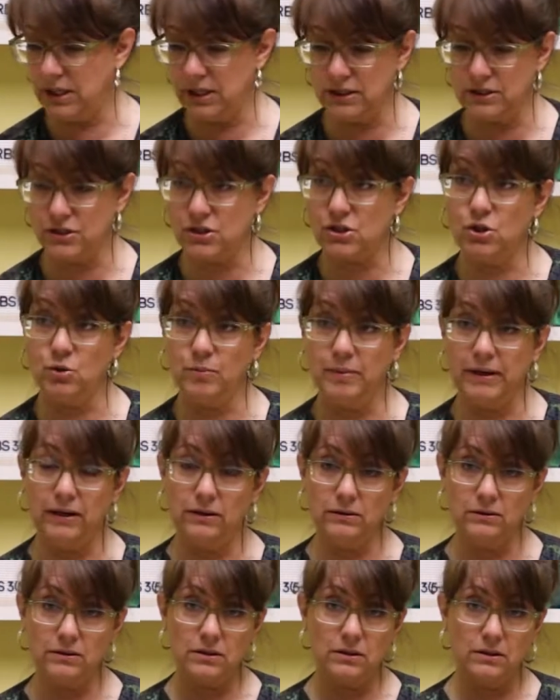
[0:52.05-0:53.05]
scoop
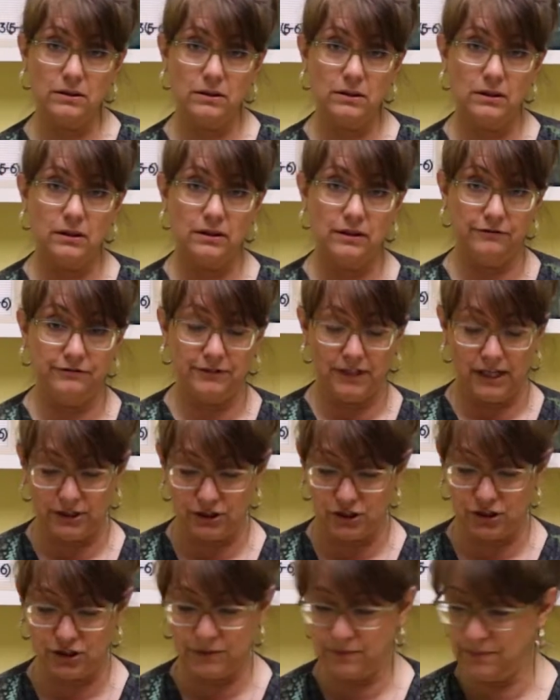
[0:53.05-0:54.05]
out the
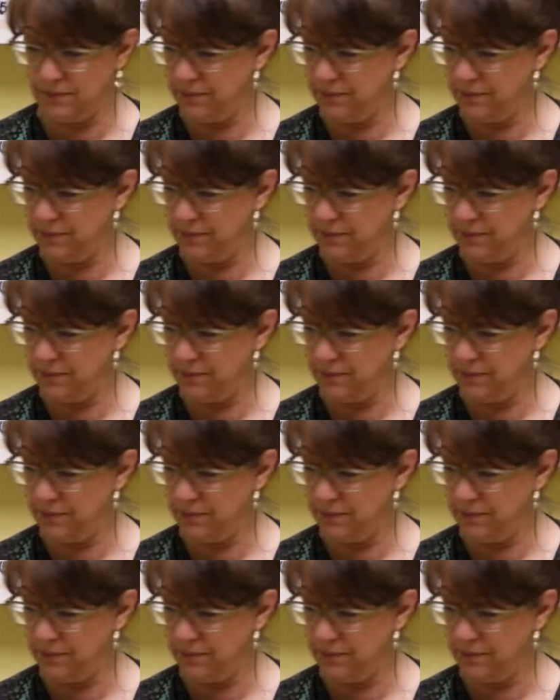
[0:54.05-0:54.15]
flesh.